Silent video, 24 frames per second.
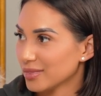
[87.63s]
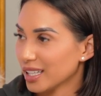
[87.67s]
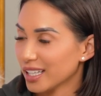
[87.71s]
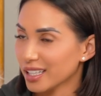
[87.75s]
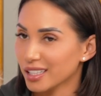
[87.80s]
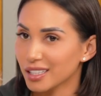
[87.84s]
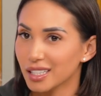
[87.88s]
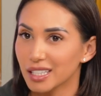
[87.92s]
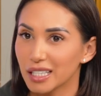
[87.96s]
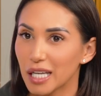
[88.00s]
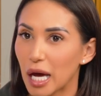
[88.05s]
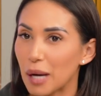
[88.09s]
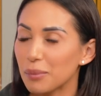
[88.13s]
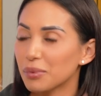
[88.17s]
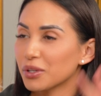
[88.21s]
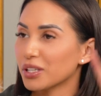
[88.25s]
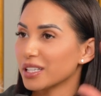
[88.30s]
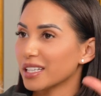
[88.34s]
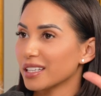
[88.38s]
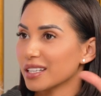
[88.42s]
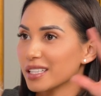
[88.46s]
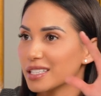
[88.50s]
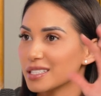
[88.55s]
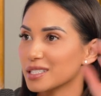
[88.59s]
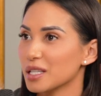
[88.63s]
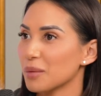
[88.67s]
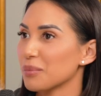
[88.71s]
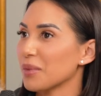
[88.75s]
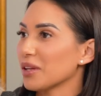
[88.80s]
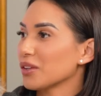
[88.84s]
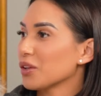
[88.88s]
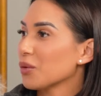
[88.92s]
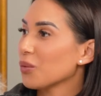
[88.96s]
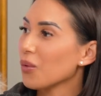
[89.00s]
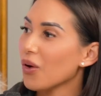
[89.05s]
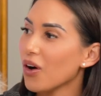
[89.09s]
Like not putting things up
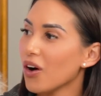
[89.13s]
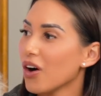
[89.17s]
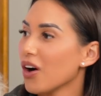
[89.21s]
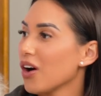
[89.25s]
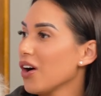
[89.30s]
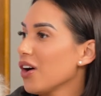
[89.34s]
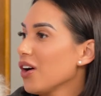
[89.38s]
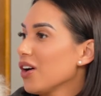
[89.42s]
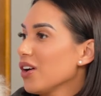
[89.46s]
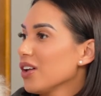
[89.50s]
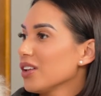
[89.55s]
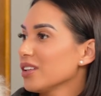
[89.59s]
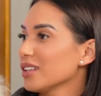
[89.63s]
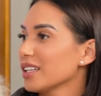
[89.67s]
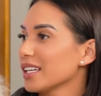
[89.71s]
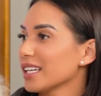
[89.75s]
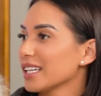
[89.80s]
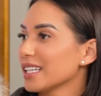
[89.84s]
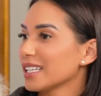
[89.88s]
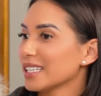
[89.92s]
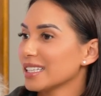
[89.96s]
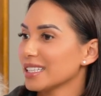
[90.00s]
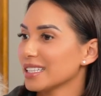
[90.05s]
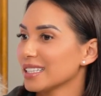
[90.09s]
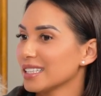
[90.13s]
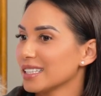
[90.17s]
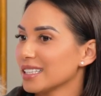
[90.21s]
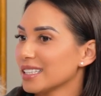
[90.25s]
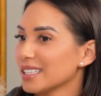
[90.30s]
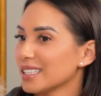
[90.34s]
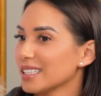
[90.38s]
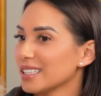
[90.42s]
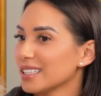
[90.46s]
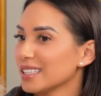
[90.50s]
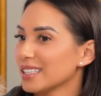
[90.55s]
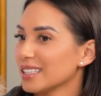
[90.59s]
on the wall. Like
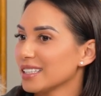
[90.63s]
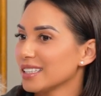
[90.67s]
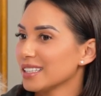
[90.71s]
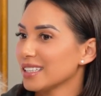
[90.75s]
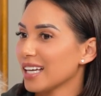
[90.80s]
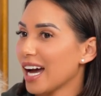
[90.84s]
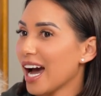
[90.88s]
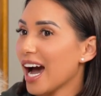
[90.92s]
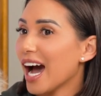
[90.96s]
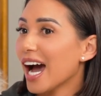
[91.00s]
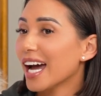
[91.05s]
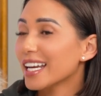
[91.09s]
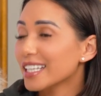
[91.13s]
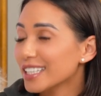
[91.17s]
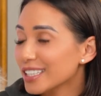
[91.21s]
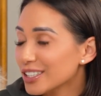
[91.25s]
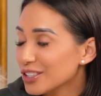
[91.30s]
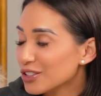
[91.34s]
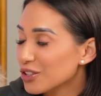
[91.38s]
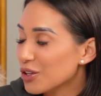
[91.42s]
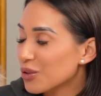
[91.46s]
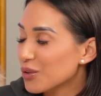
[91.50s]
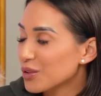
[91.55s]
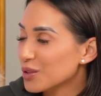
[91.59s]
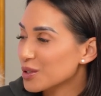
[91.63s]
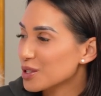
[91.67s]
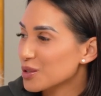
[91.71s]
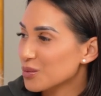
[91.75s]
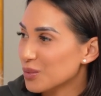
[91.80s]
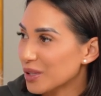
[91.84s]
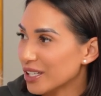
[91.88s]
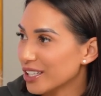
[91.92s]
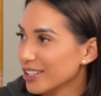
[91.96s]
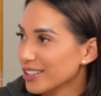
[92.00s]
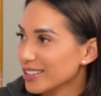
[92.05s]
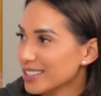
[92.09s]
I didn't know it was
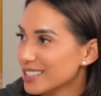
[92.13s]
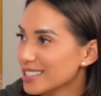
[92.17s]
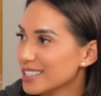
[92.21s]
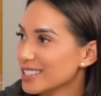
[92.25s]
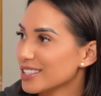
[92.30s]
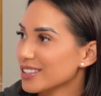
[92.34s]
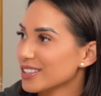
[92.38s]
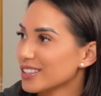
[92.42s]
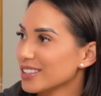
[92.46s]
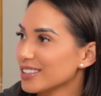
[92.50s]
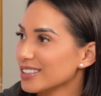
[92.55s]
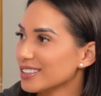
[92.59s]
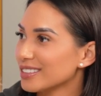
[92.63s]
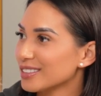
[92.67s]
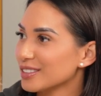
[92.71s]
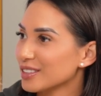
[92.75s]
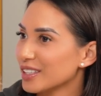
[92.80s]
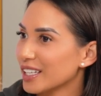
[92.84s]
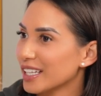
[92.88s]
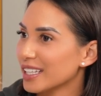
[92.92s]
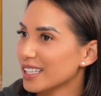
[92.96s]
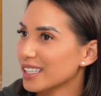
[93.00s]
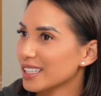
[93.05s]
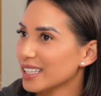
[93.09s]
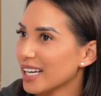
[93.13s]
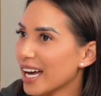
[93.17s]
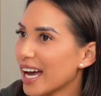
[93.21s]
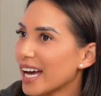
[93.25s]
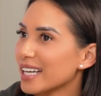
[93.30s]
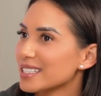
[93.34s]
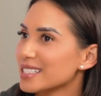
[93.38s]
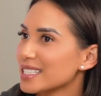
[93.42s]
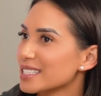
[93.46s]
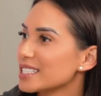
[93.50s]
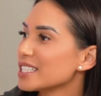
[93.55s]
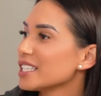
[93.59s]
weird until like
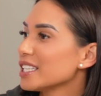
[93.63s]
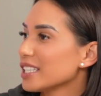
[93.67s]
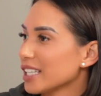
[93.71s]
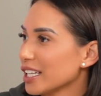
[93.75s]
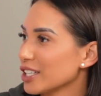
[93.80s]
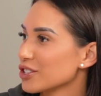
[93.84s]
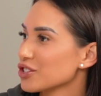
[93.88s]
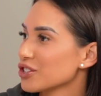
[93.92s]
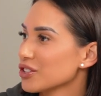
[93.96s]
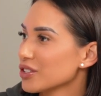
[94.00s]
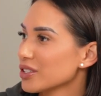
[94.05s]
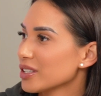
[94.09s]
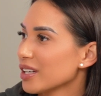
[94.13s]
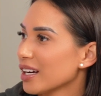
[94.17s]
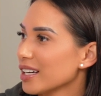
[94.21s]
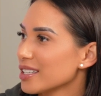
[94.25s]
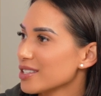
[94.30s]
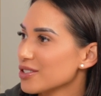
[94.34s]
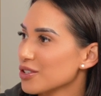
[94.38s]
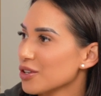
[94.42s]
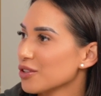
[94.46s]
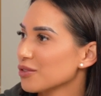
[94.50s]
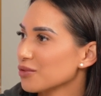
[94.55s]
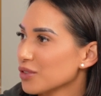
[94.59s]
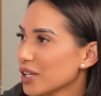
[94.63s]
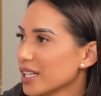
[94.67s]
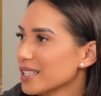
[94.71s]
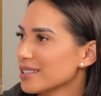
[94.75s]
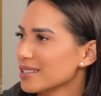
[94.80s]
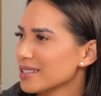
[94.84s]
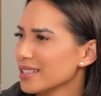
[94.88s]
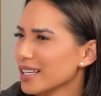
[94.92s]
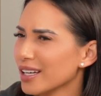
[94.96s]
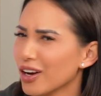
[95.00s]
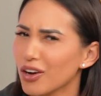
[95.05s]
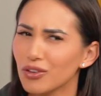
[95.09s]
as a teenager, I saw
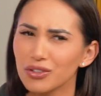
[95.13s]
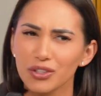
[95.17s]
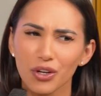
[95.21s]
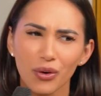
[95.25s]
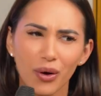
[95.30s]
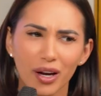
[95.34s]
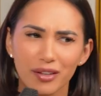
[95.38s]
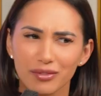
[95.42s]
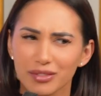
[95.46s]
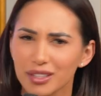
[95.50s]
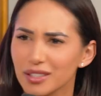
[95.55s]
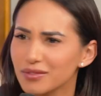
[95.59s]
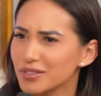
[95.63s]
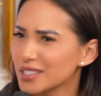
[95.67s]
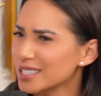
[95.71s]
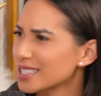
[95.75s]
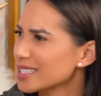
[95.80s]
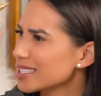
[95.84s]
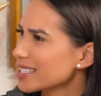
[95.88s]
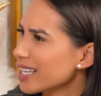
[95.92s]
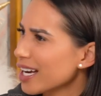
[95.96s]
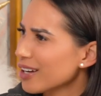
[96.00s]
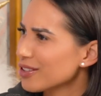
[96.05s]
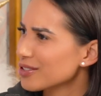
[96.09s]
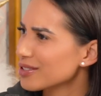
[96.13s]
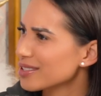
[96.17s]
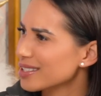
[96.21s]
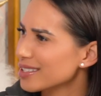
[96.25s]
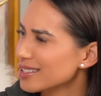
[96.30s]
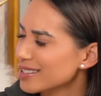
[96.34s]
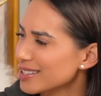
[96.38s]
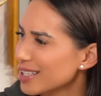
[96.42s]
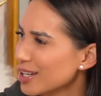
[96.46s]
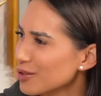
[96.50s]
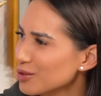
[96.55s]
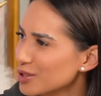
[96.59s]
friends like, oh no, I've lived in this house
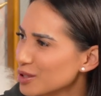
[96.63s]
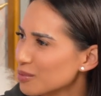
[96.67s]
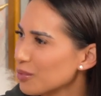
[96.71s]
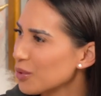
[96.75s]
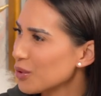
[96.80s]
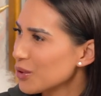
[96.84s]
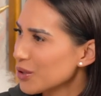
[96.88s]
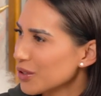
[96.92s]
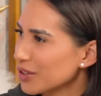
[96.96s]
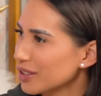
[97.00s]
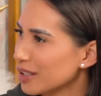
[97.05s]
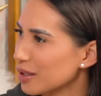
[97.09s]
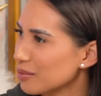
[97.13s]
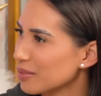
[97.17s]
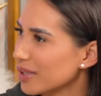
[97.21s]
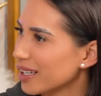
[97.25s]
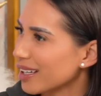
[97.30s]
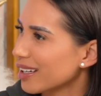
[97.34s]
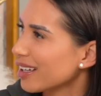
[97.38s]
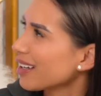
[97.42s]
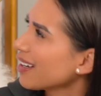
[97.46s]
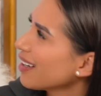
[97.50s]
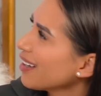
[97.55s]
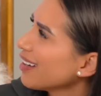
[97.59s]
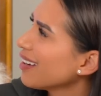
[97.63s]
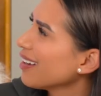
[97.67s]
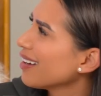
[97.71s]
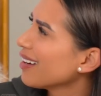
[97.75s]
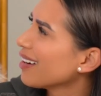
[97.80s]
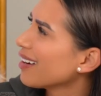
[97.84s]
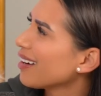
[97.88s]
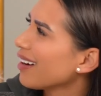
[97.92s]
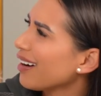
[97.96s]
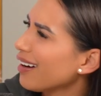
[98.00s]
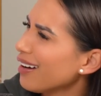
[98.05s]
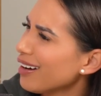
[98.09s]
since I was born. I'm like,
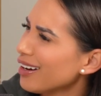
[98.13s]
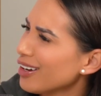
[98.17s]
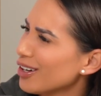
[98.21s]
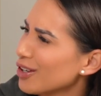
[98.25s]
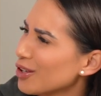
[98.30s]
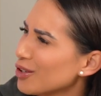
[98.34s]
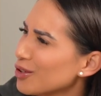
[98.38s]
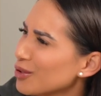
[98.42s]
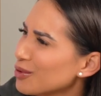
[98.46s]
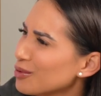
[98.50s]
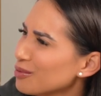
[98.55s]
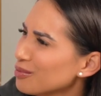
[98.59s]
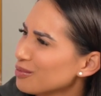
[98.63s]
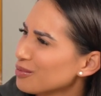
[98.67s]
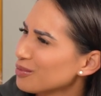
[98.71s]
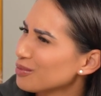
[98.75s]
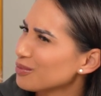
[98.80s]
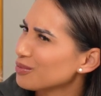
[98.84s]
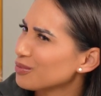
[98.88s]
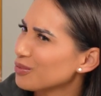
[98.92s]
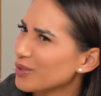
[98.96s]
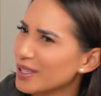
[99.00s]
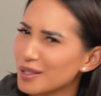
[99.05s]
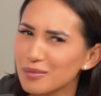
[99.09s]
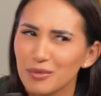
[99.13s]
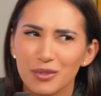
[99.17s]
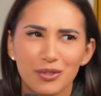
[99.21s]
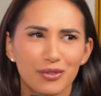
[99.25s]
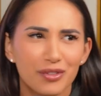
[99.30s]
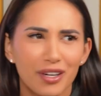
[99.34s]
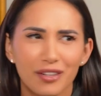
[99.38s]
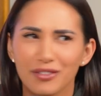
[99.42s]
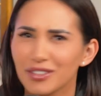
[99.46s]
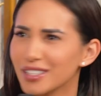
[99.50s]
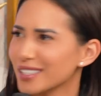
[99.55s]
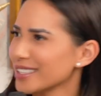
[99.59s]
oh, we move
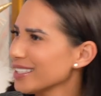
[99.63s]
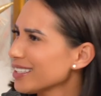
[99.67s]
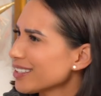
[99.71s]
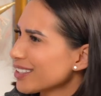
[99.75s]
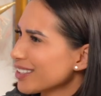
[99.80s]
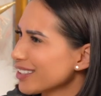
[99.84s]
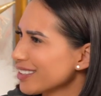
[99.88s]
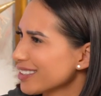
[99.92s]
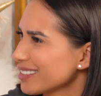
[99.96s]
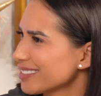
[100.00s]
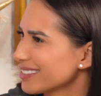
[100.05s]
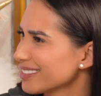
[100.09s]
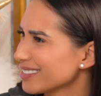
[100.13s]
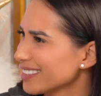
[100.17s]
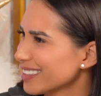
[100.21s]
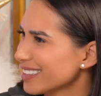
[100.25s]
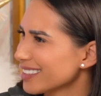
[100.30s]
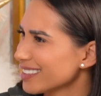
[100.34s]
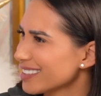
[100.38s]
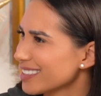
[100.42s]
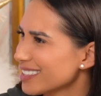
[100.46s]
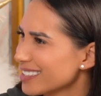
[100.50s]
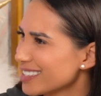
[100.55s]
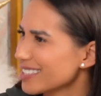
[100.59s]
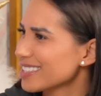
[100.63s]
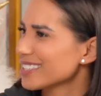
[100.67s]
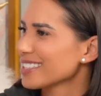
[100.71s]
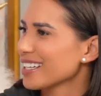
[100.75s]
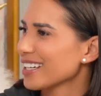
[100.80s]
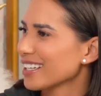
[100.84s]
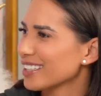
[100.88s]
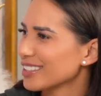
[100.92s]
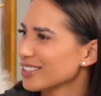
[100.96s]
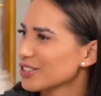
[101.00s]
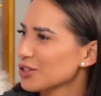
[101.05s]
every year. Like this is not